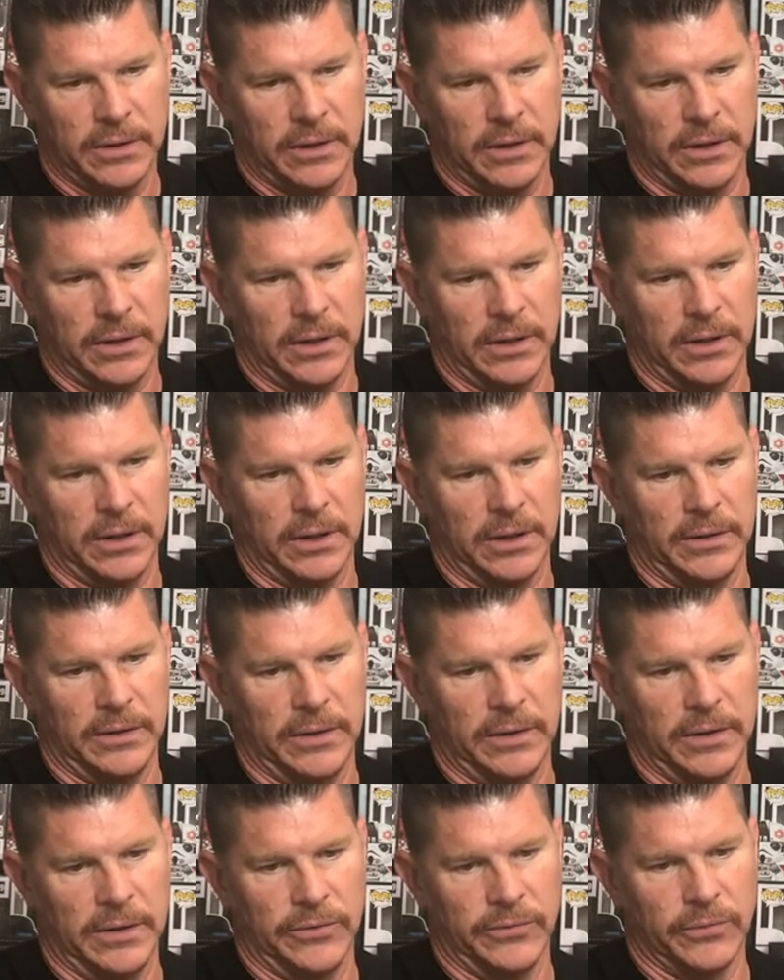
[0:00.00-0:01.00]
And
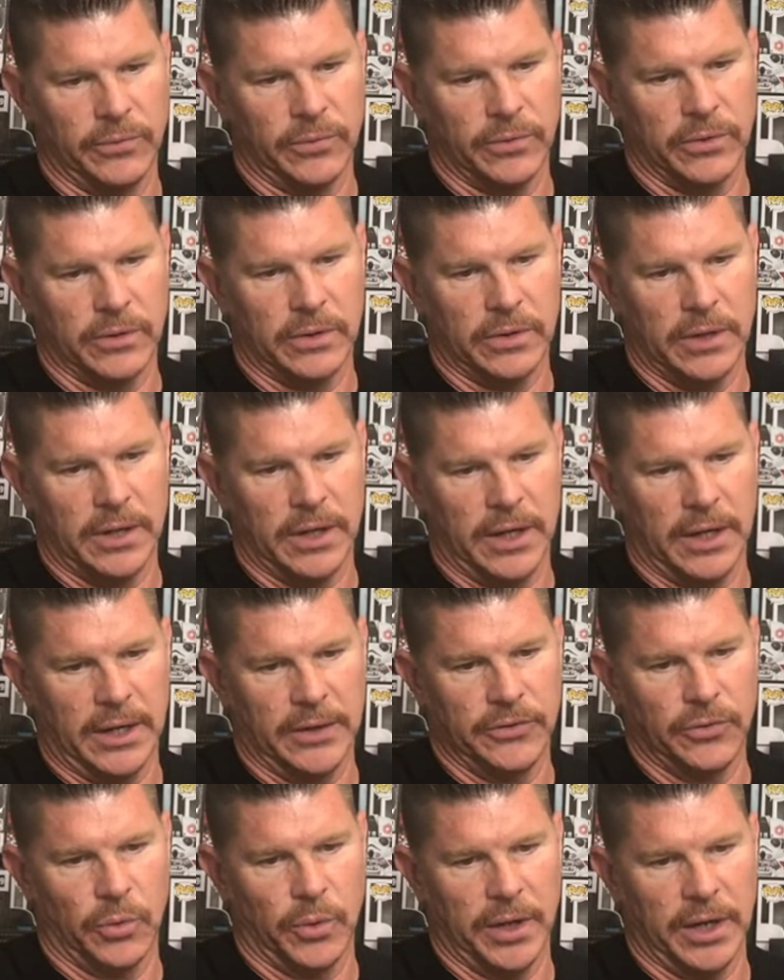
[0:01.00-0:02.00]
these were
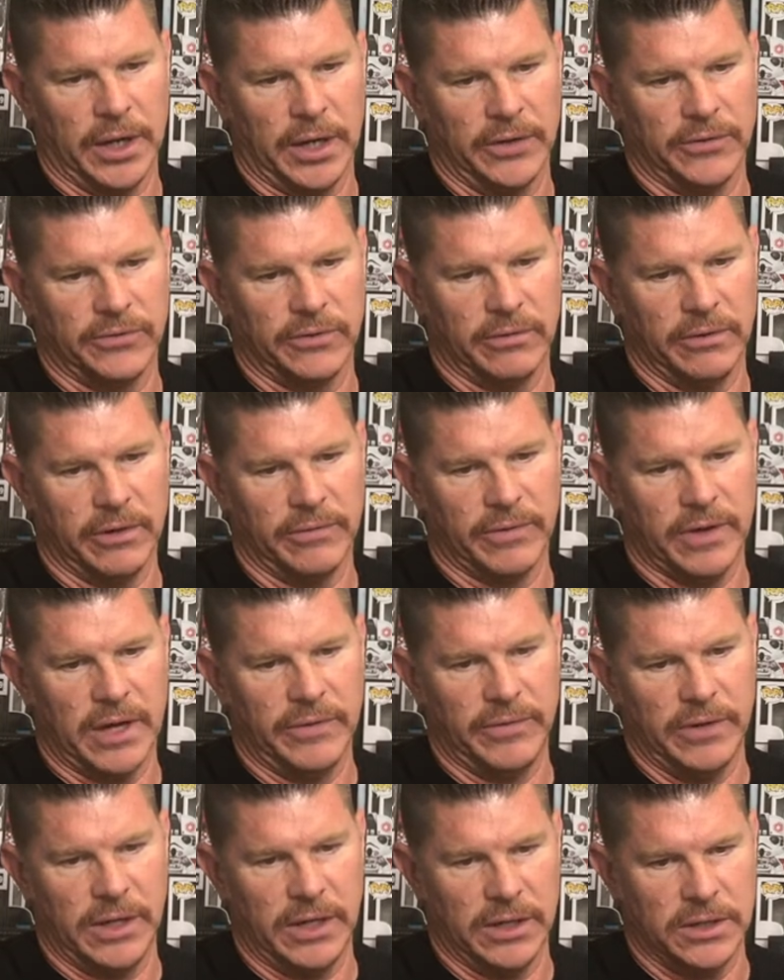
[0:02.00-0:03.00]

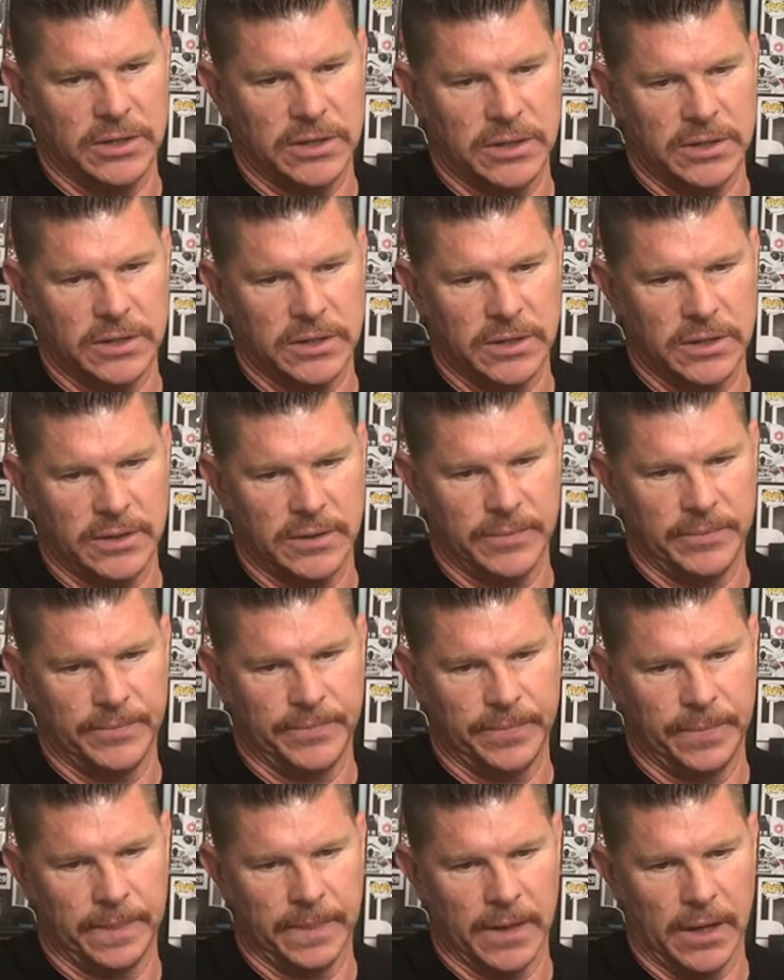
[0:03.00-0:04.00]
$29.75 each.
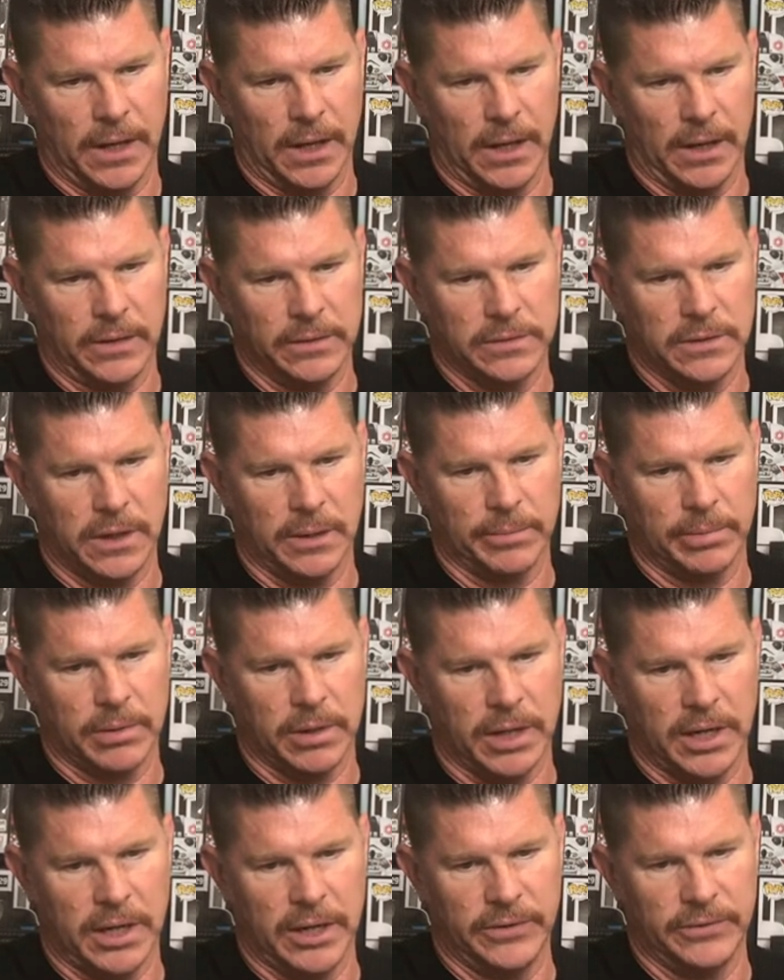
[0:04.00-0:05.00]
And the top
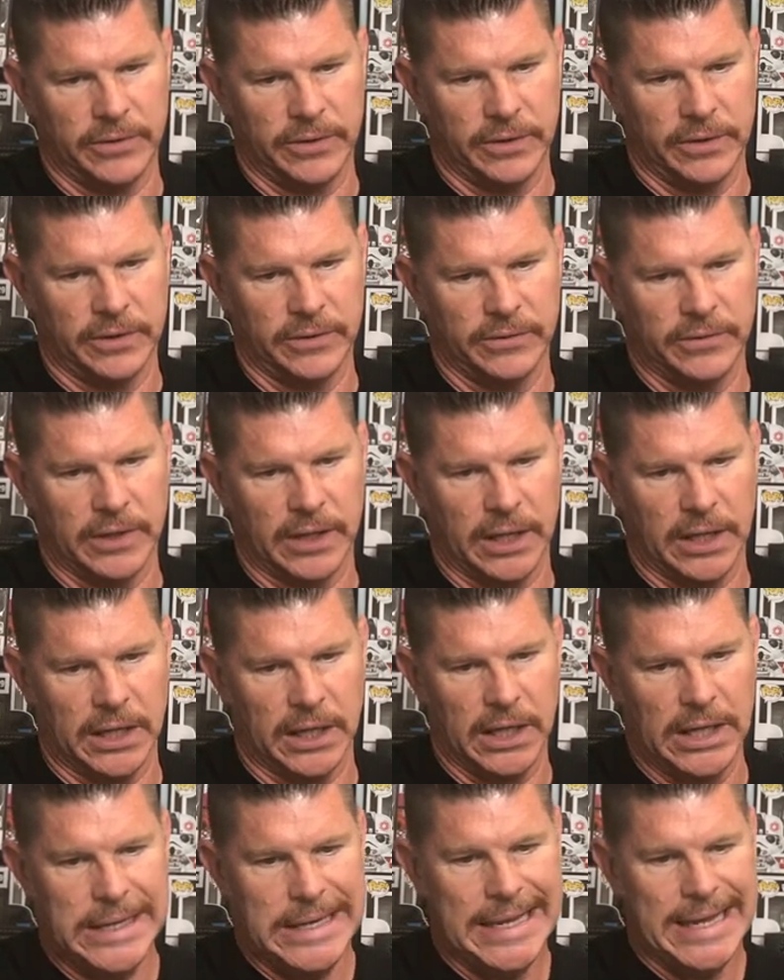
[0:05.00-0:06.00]
prize is
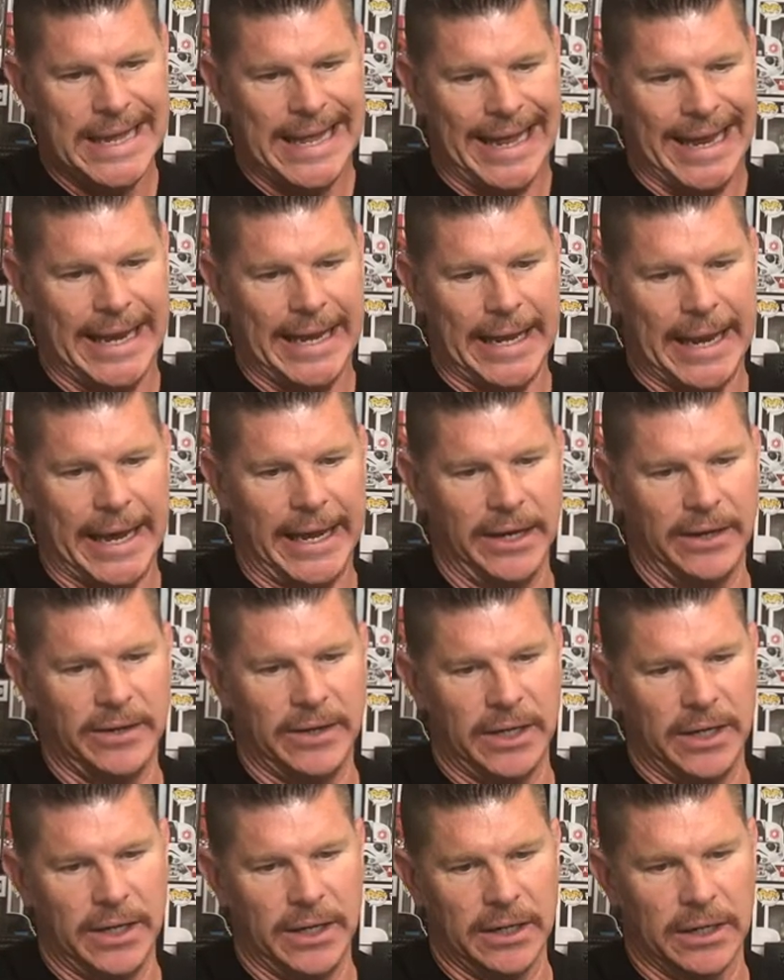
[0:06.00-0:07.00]

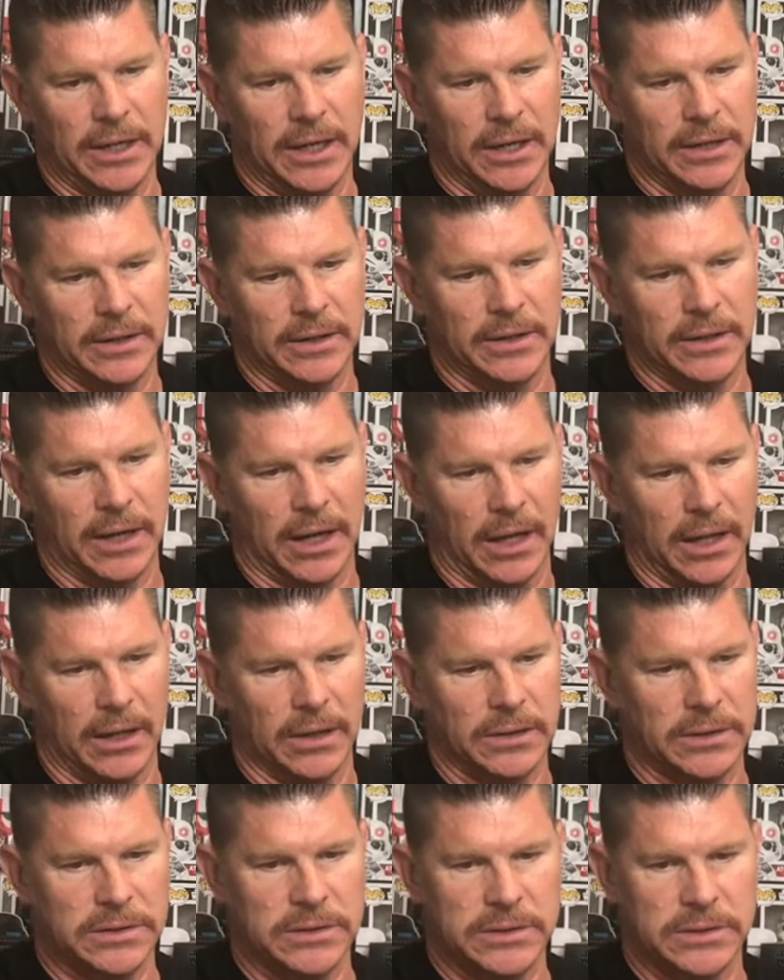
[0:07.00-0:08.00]
$1,900.
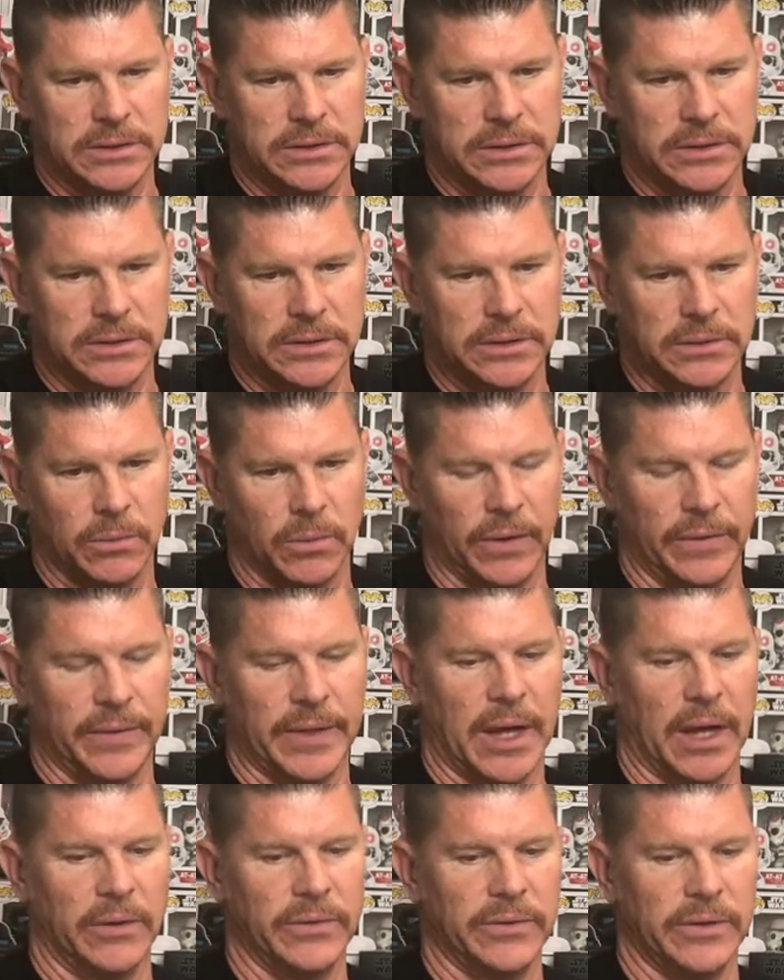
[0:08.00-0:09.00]

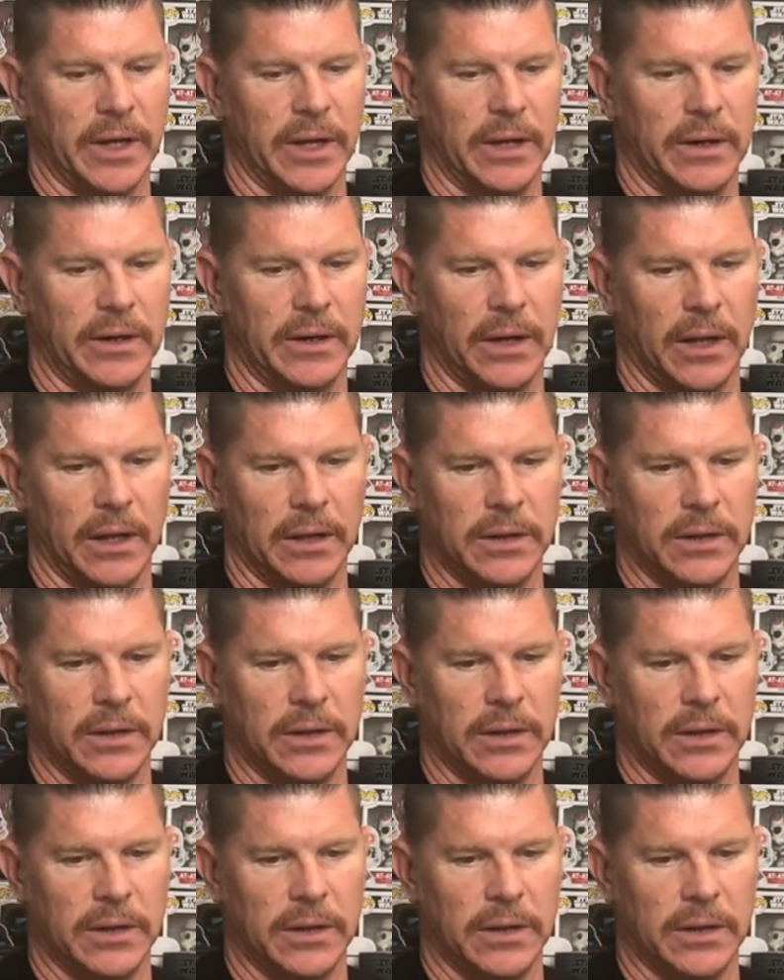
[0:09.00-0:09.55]
$1,900.